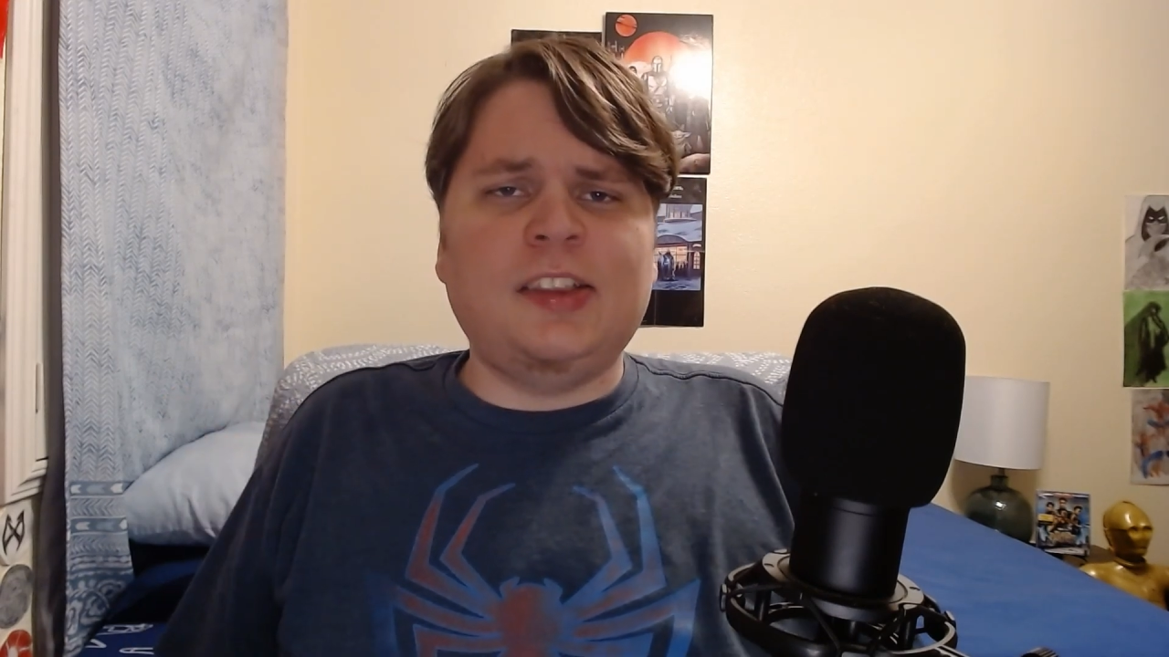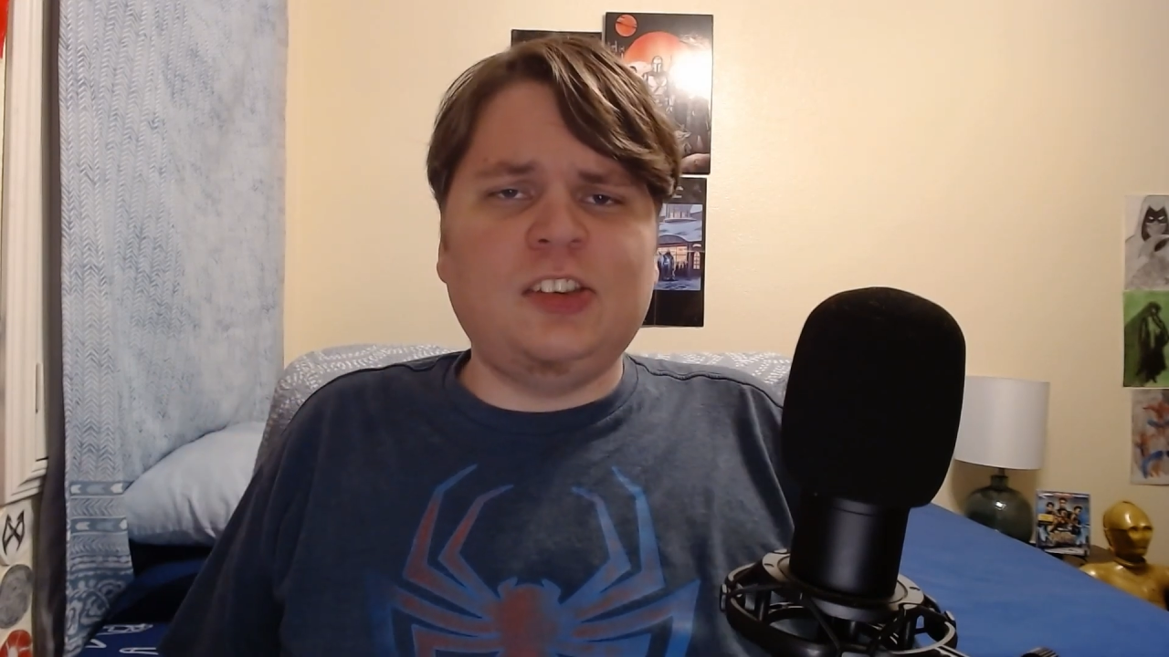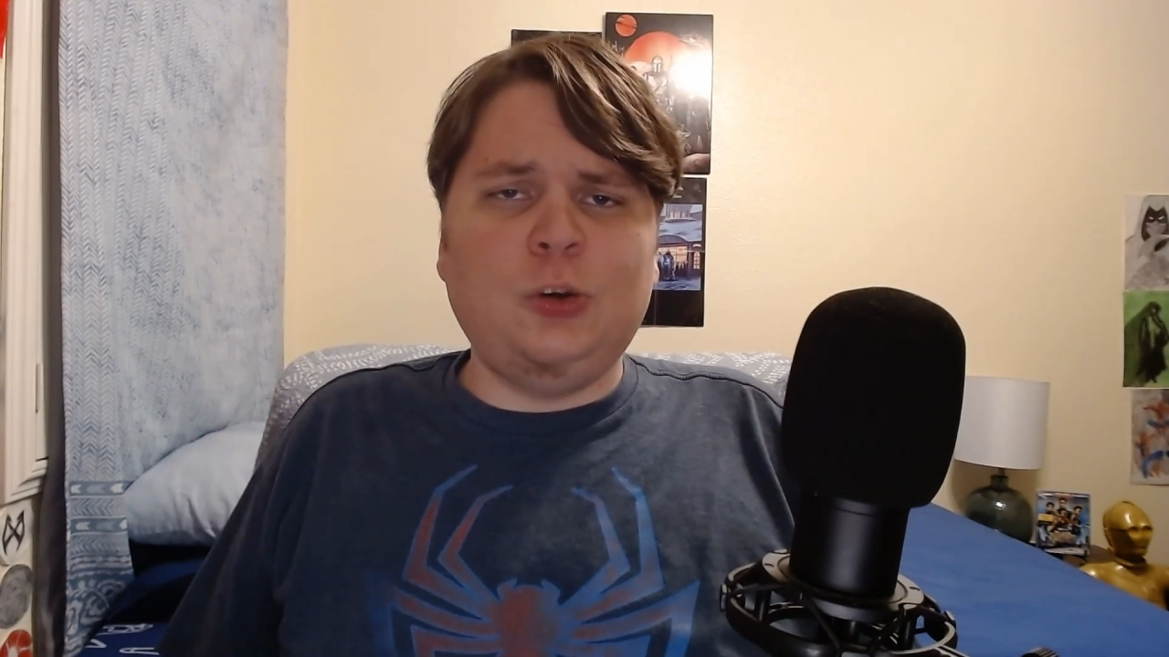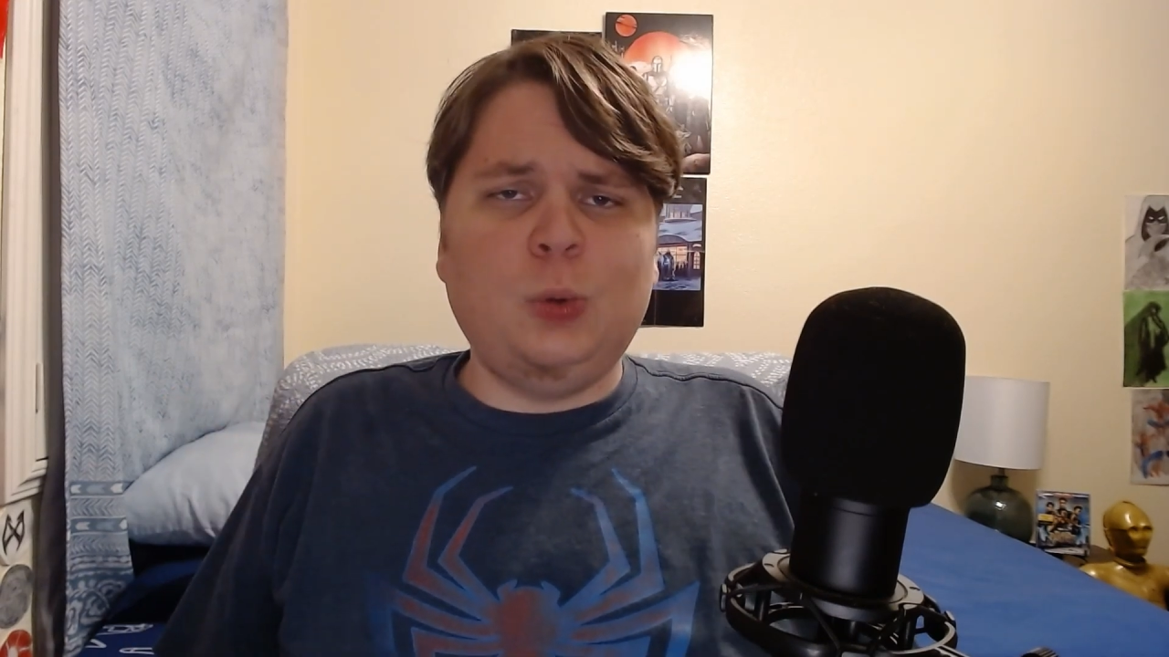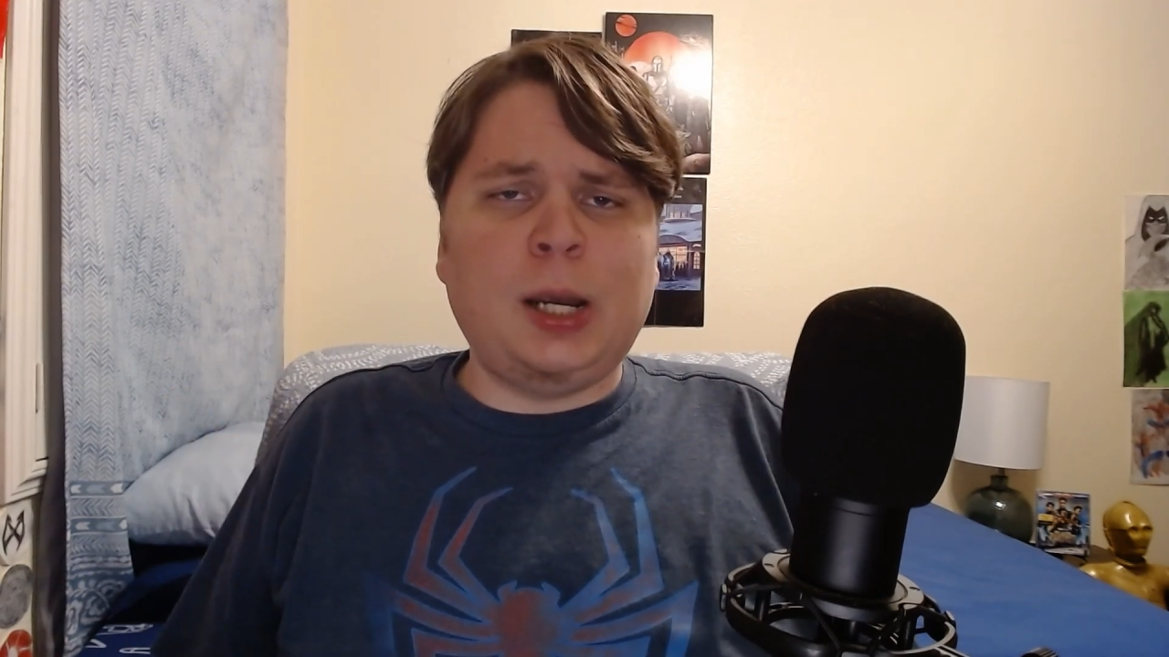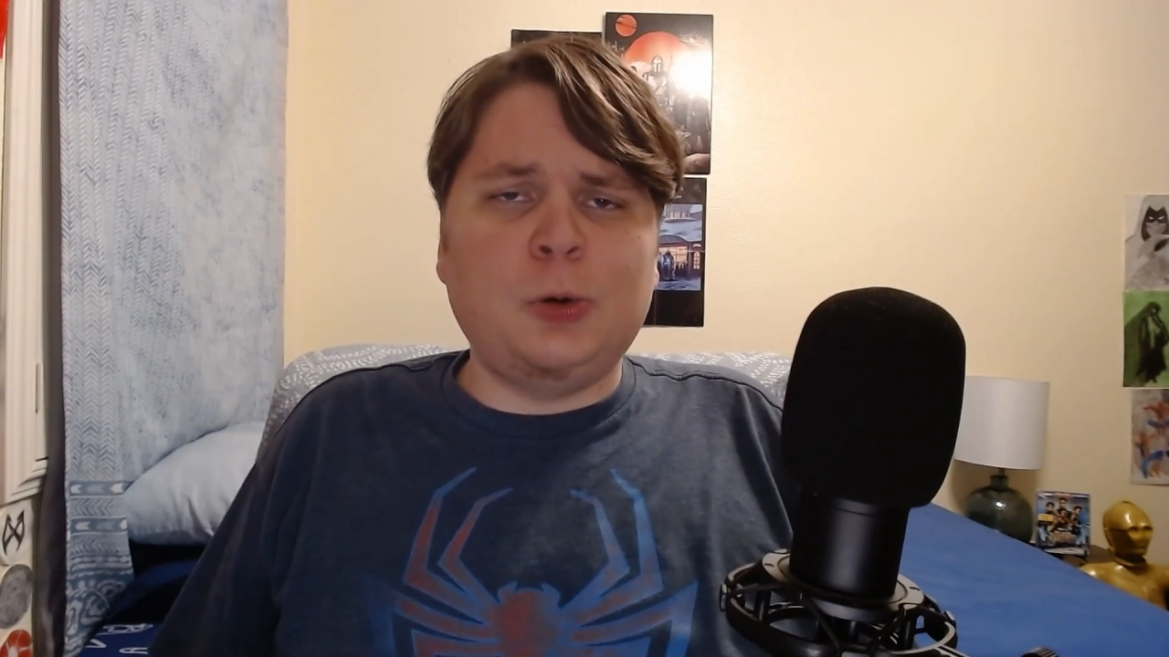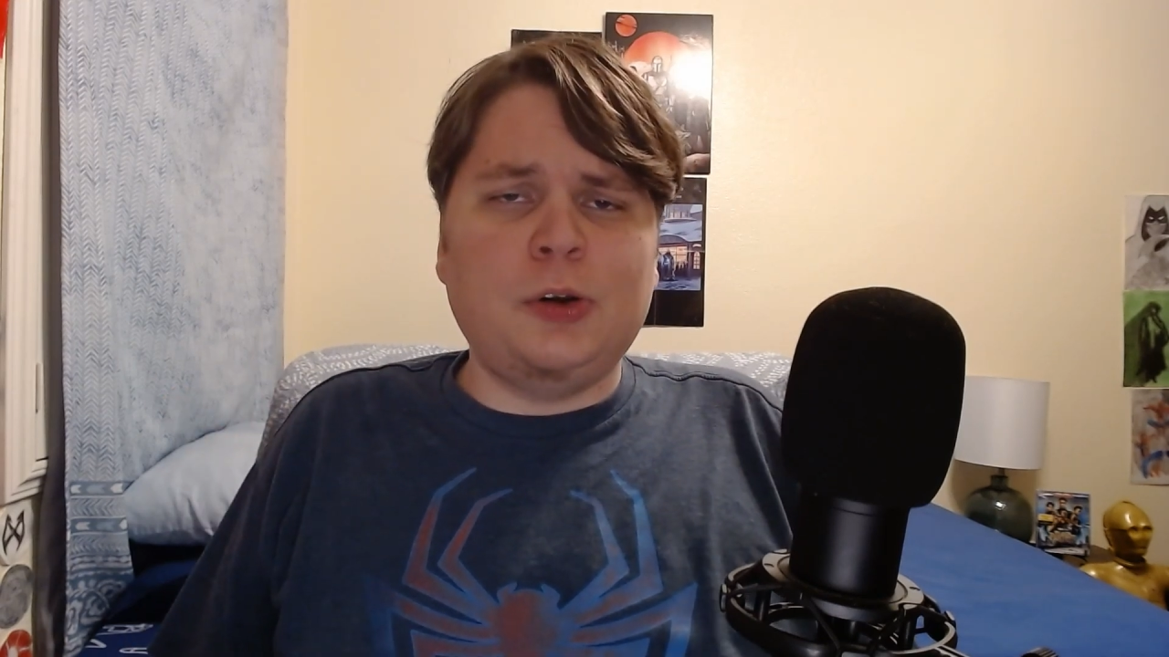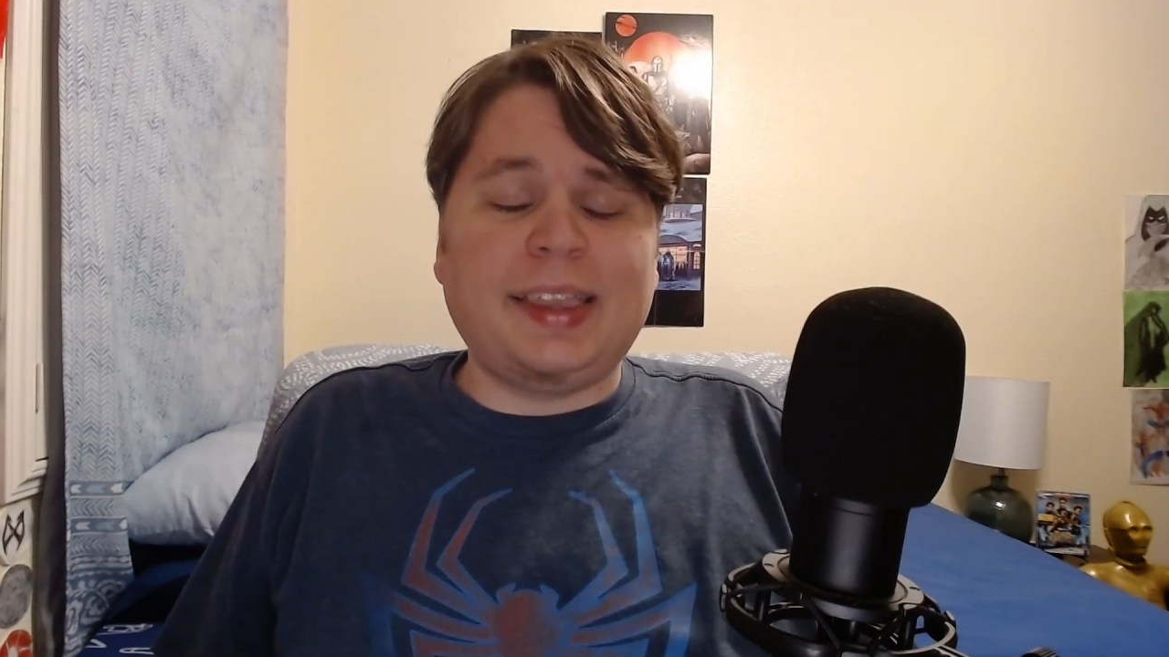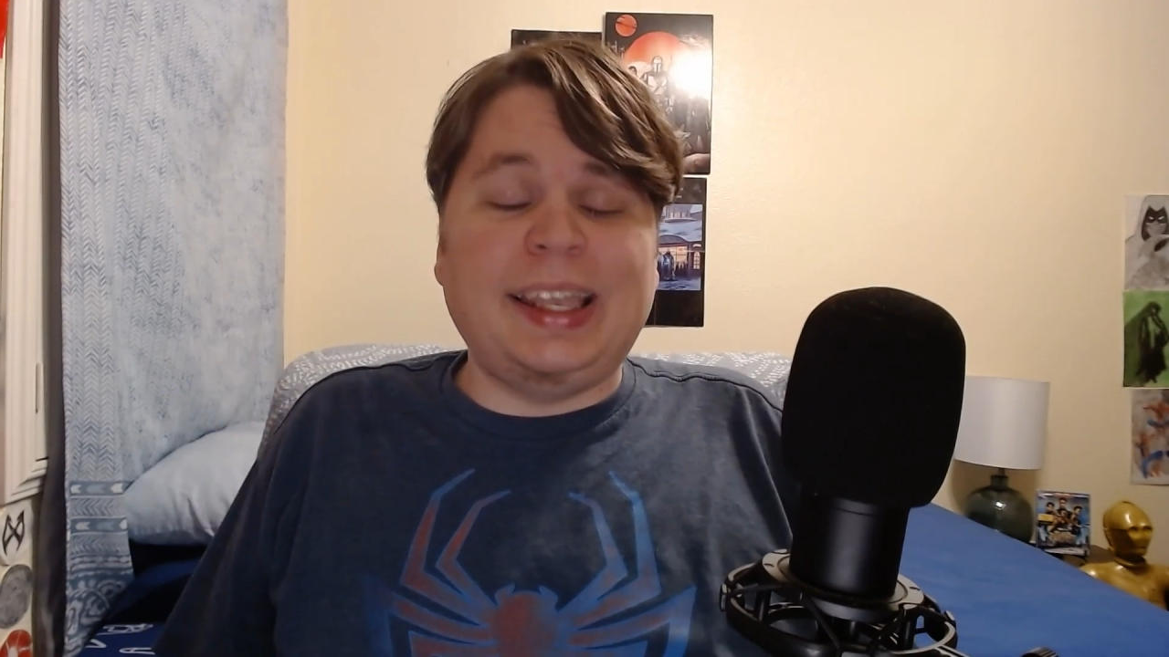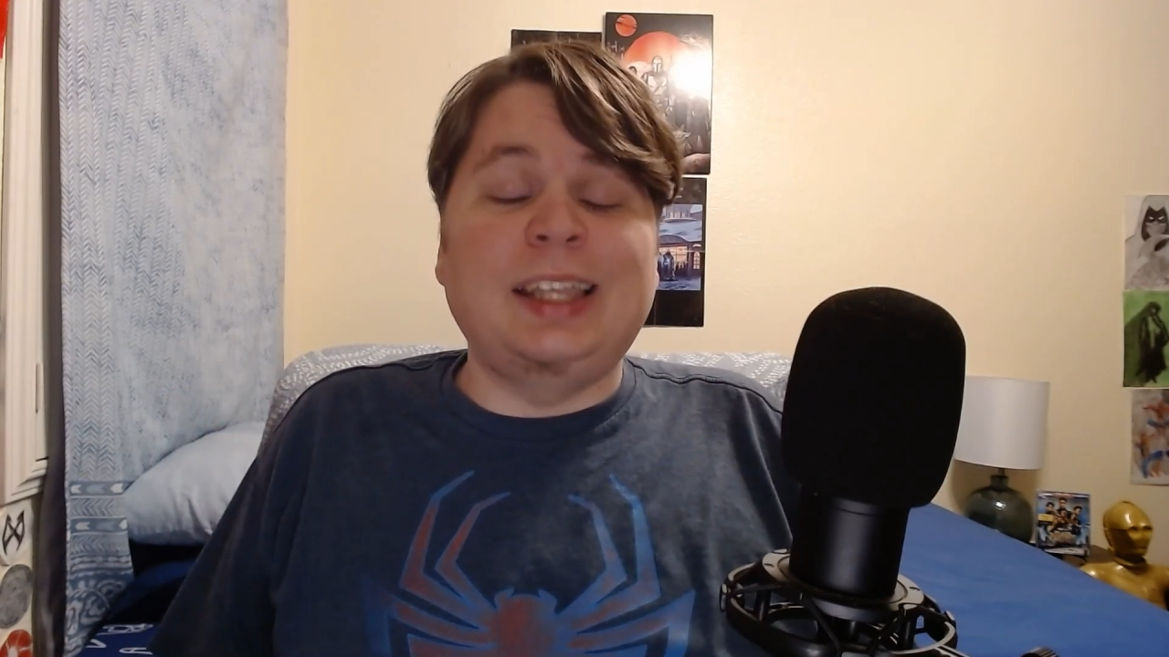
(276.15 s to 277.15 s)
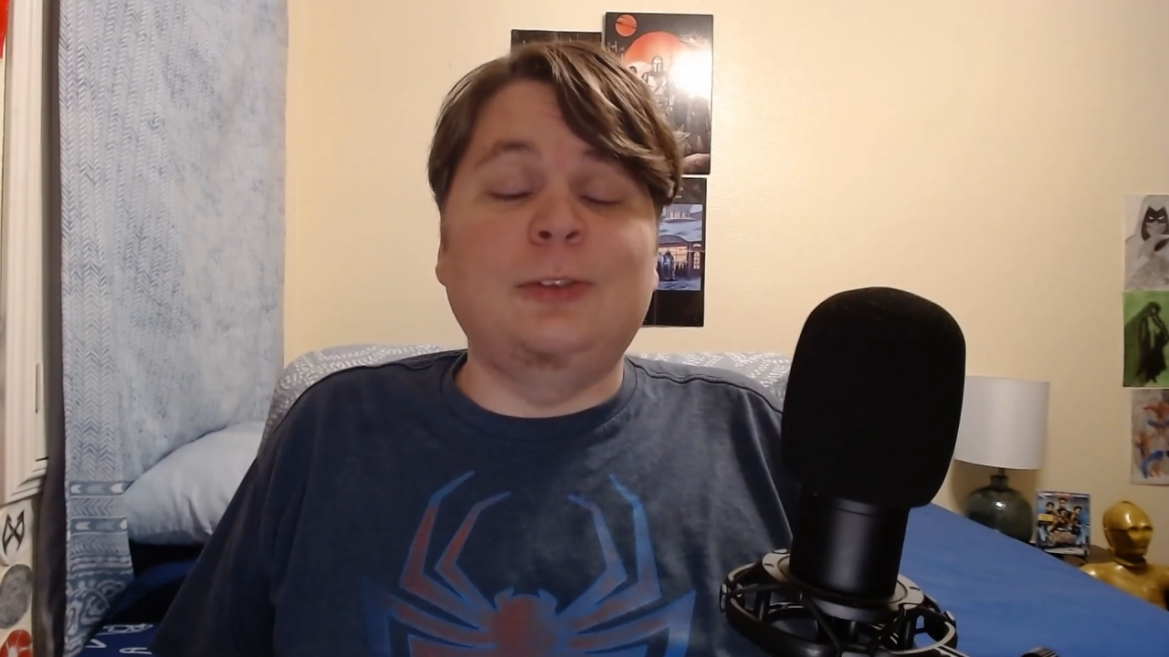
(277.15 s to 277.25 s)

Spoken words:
2 hours and